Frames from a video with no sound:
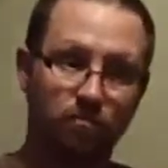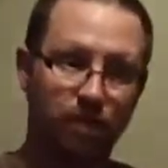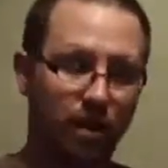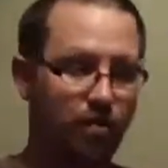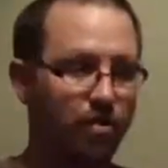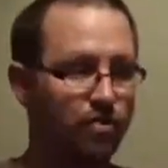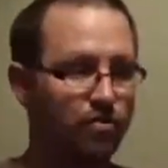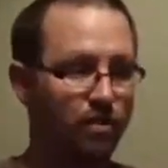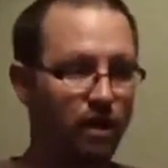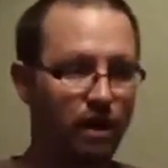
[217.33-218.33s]
you know,
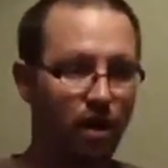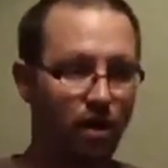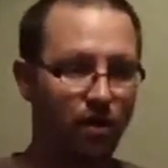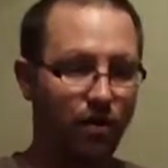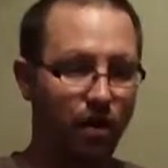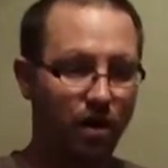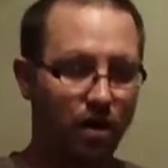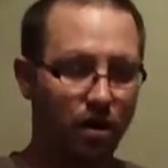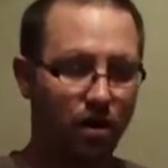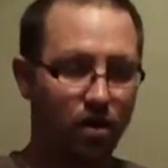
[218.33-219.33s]
there's really
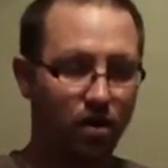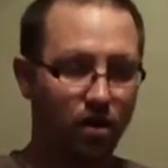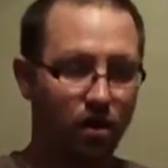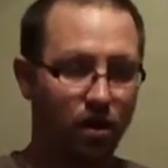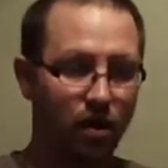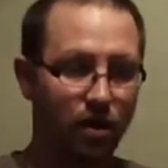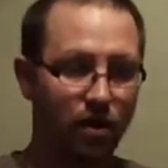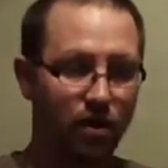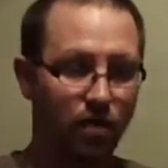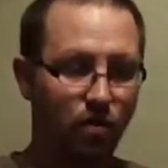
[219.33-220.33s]
no
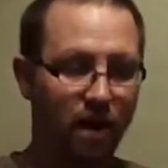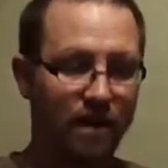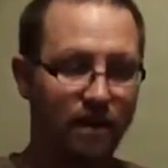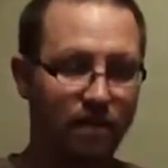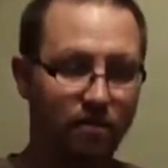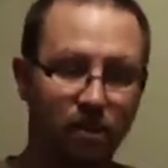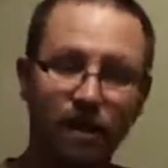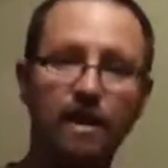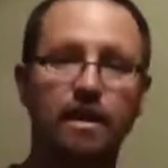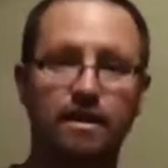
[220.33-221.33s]
way to
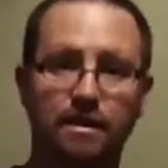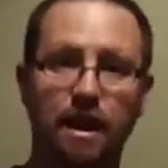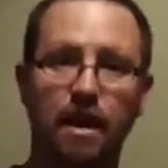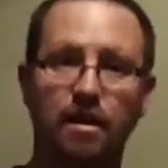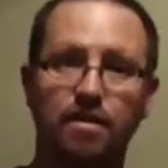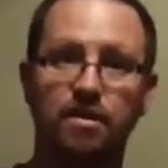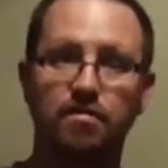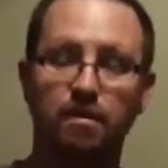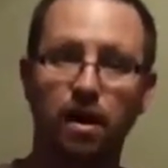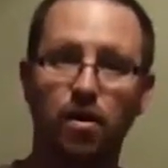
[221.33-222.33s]
completely silence the
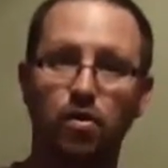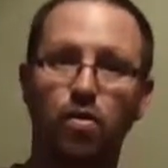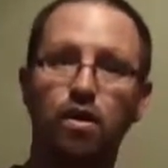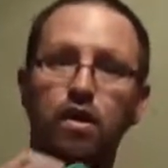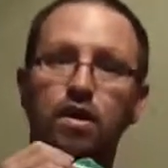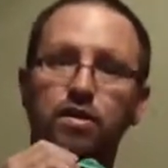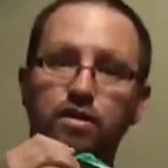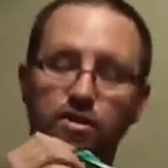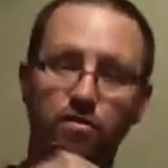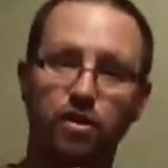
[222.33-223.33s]
bow.
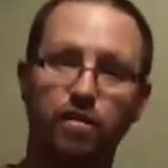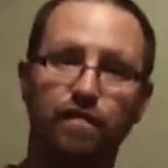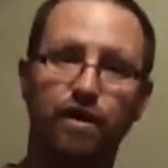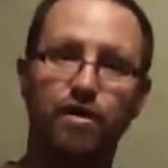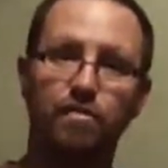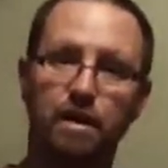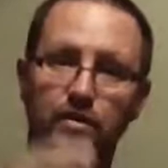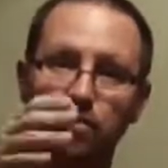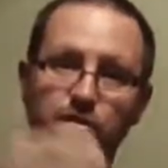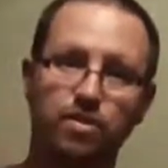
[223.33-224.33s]
Some good
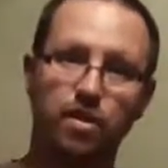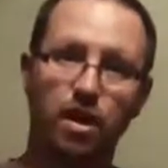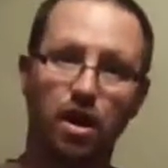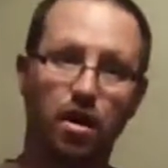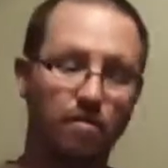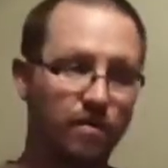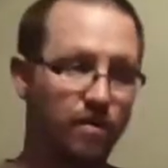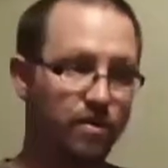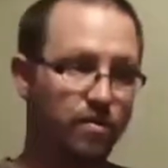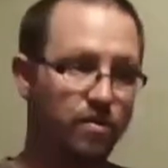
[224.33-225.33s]
fundamentals
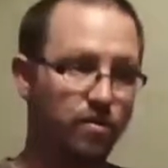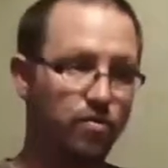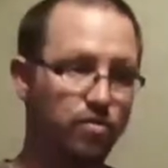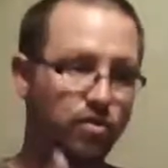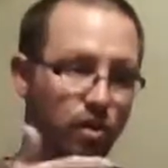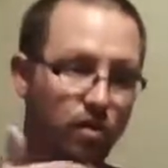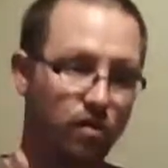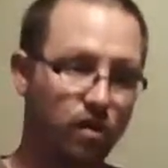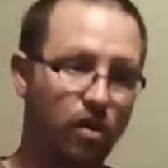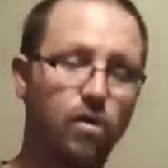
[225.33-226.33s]
to
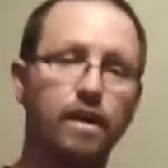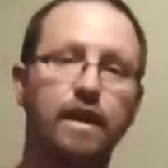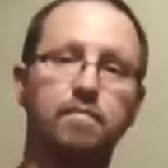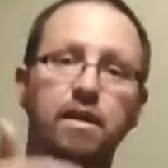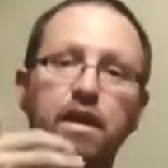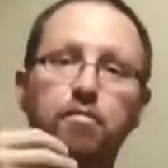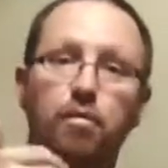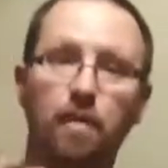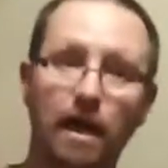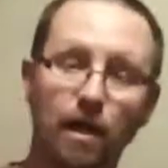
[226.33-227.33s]
start learning and being
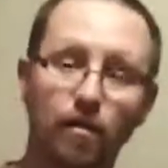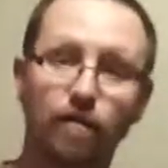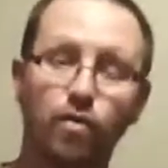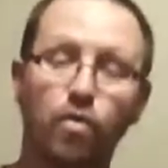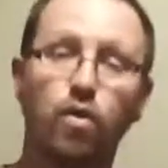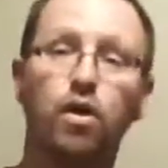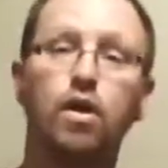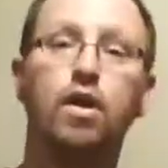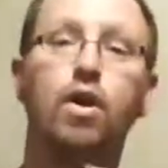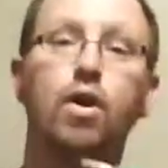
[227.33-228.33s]
prepared for
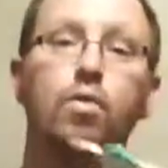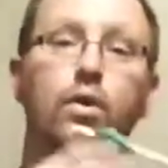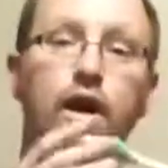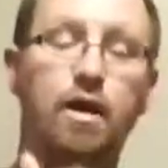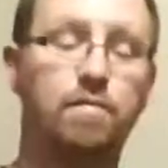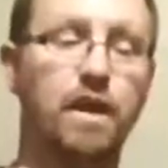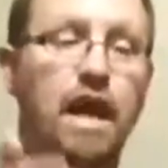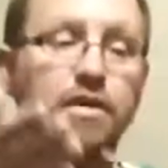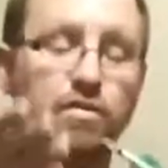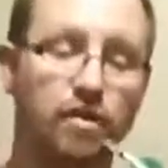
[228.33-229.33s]
will help you
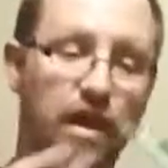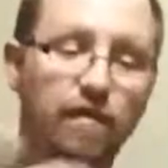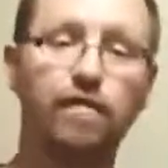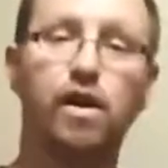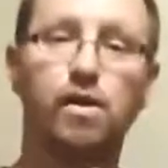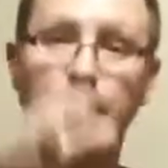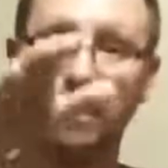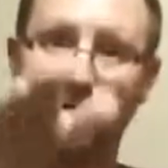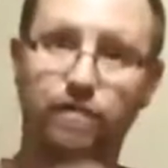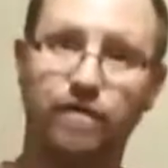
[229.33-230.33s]
out. So keep
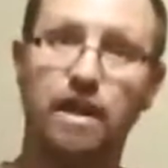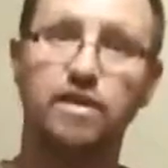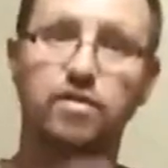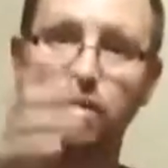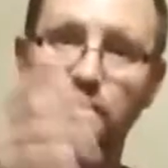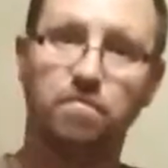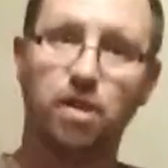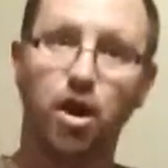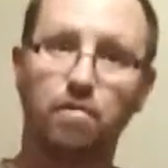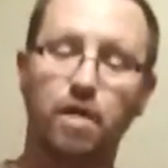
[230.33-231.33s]
following, finish this
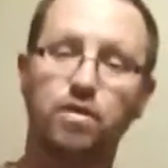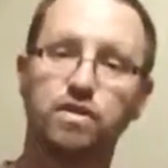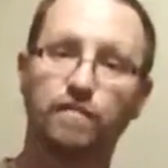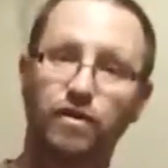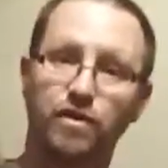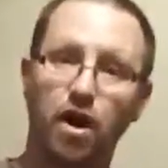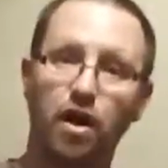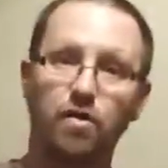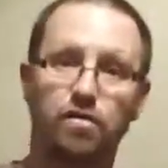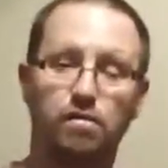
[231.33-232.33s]
blog post. If you're
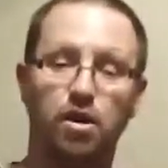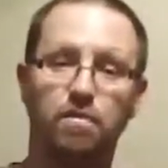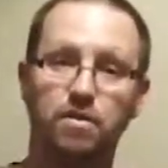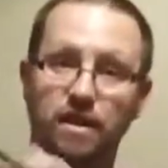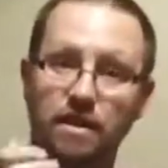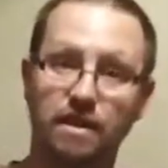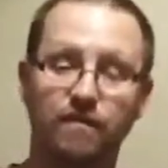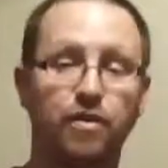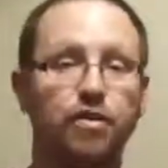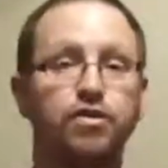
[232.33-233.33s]
not on the blog post, like I said,
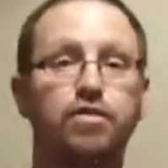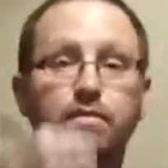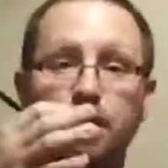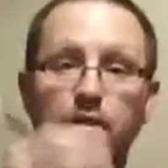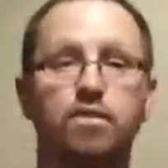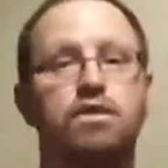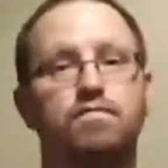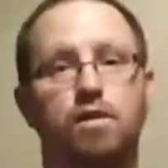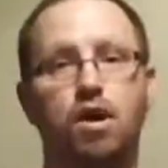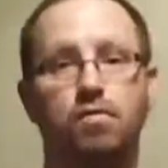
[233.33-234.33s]
if you're on YouTube, go to this
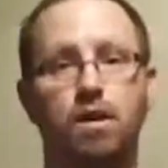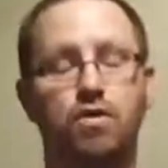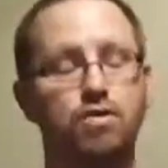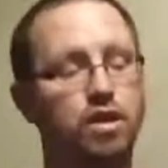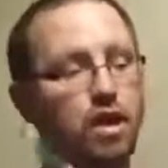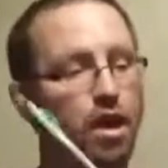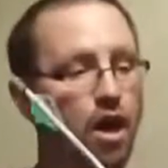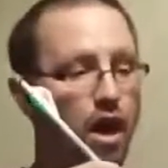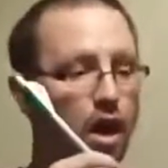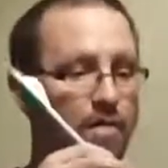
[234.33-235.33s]
blog post.
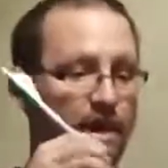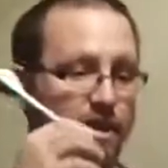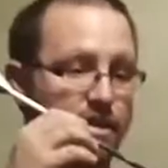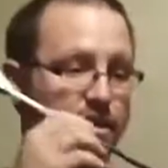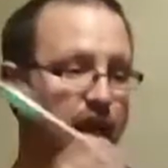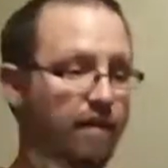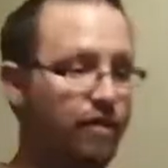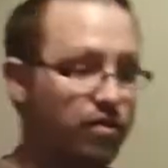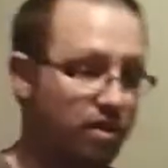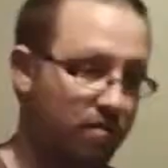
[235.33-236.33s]
It can save
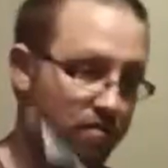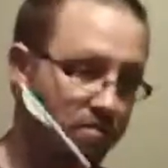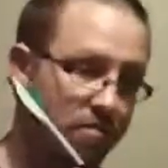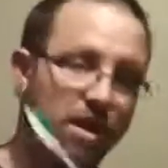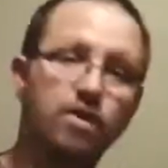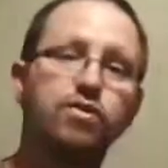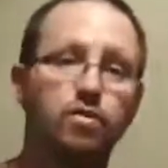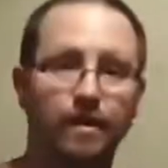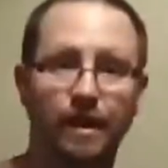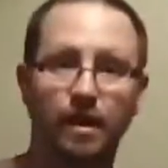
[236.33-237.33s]
you some
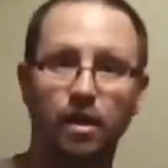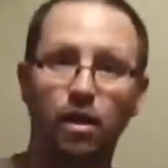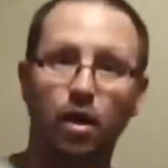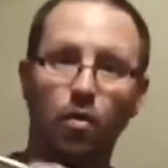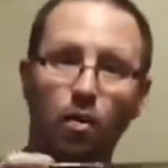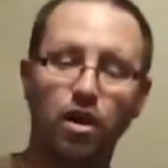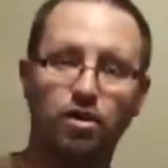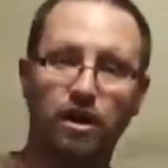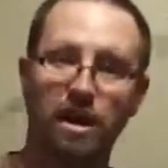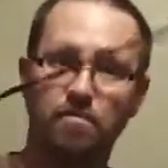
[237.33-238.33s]
misery
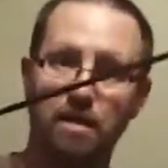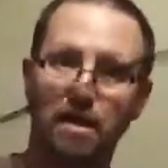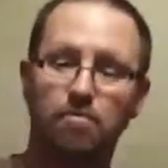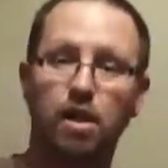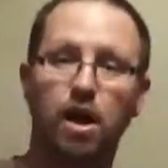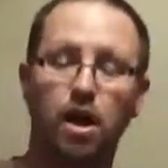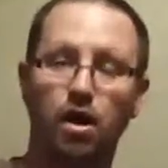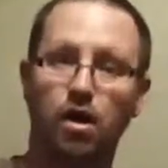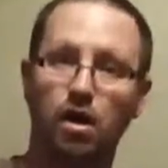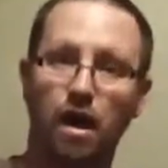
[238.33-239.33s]
watching a big
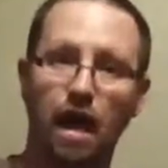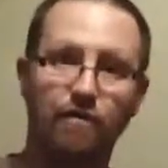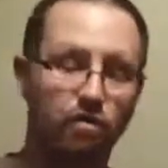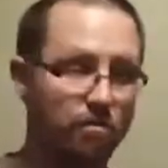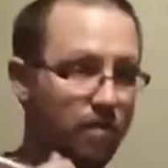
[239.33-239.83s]
buck after